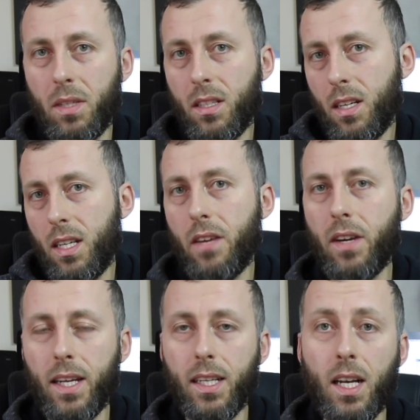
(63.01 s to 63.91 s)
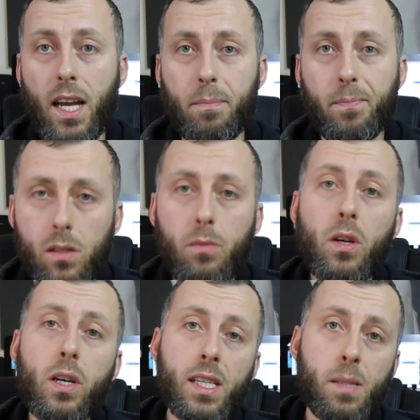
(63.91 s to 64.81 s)
I mean, I never had a claim. So
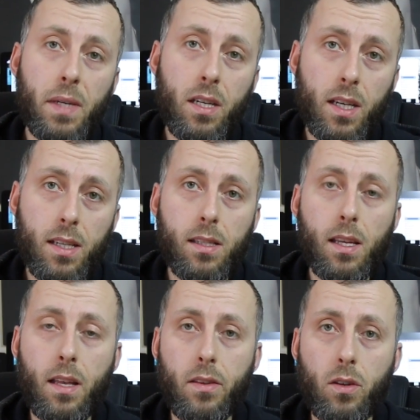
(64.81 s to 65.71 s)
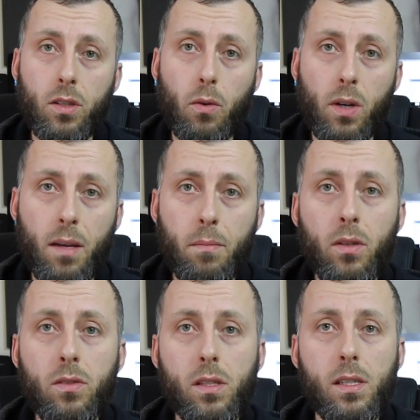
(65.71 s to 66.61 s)
your experience and your no claim
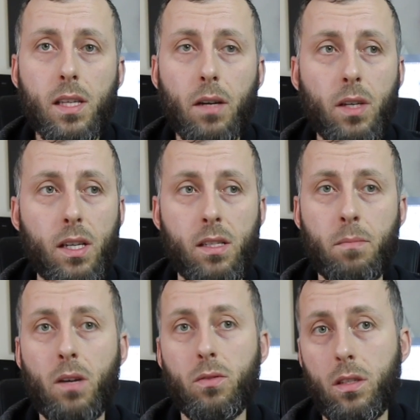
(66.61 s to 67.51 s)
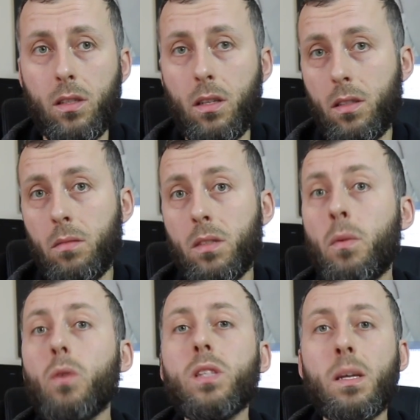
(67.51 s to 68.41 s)
bonus discount has
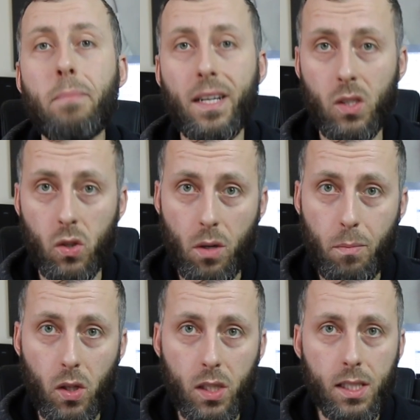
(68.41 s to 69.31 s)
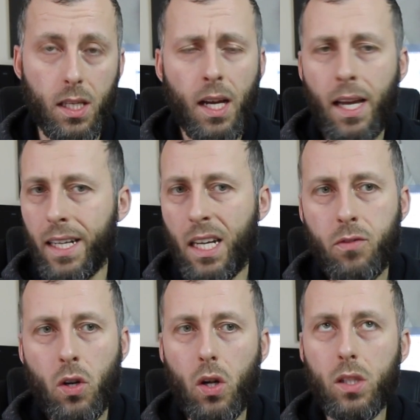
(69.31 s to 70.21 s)
the most impact on your policy. And
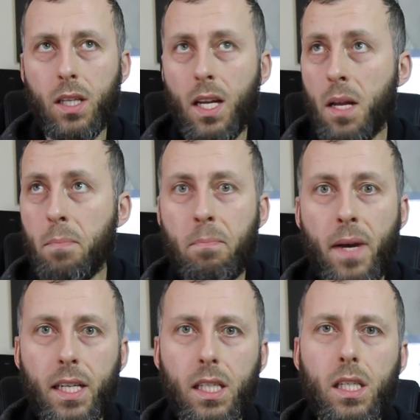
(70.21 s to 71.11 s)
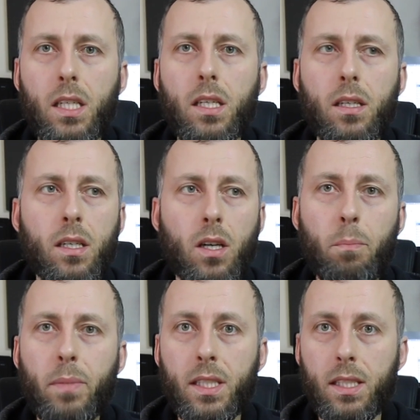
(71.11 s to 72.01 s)
I've called many
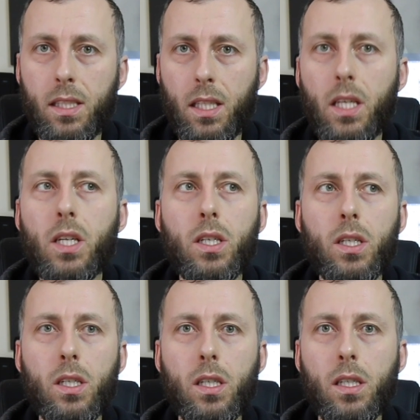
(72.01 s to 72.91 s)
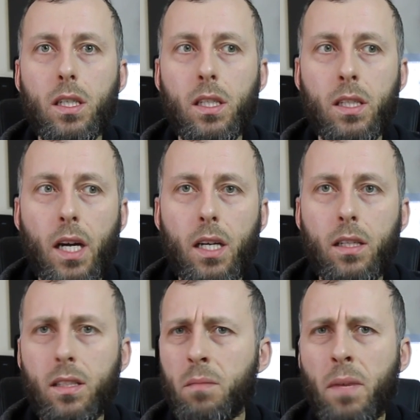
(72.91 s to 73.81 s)
companies here in
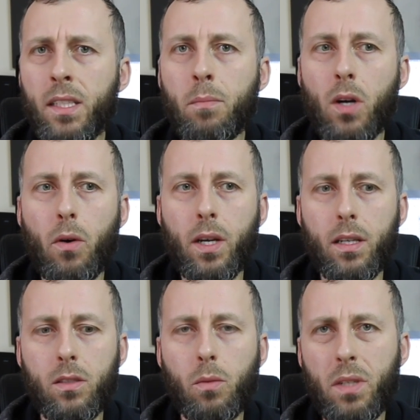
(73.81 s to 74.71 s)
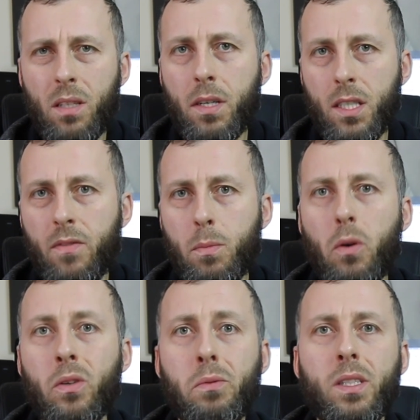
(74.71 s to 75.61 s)
Ireland and many brokers. So pretty much I've
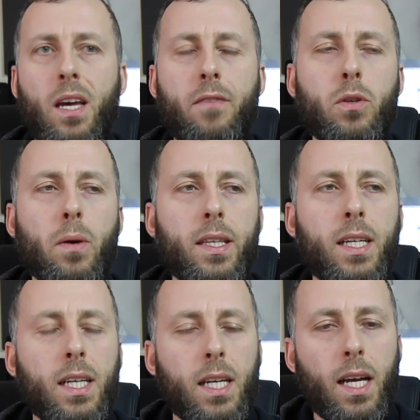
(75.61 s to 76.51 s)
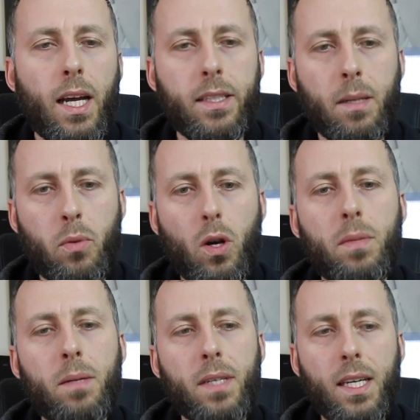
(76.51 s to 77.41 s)
spoken with everyone. And the
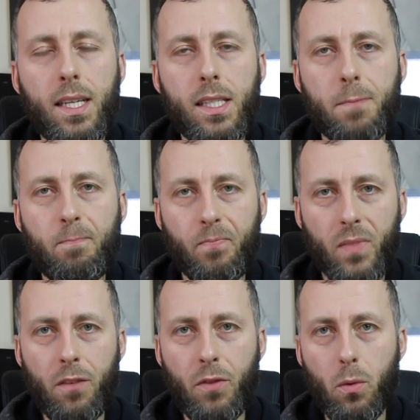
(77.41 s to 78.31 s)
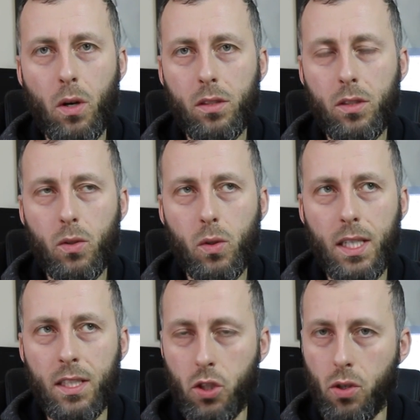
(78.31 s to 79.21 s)
problem is, if you want
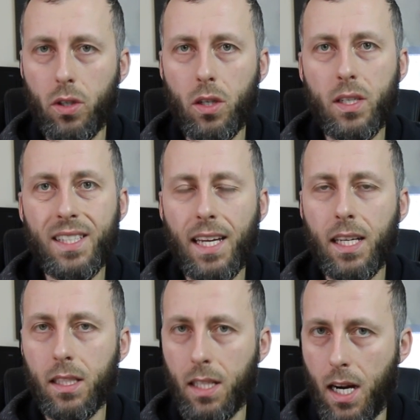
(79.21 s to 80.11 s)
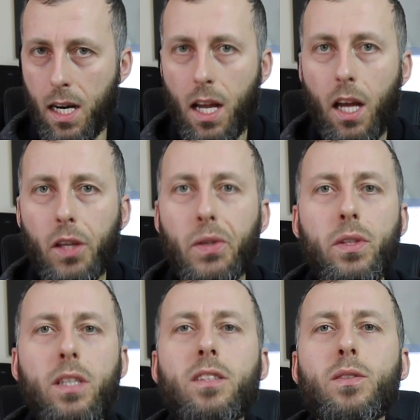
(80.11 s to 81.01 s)
to insure your second car,
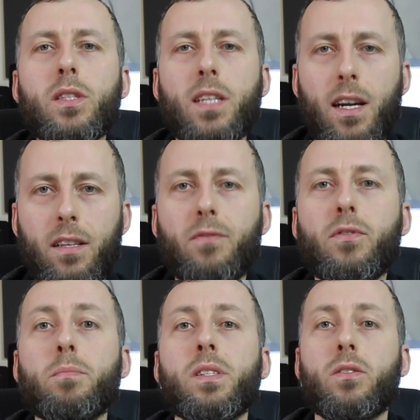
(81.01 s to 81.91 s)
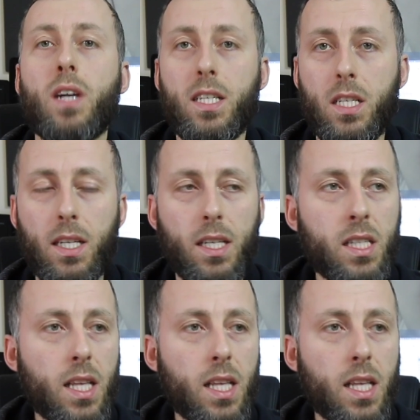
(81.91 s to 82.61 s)
you need to start from scratch.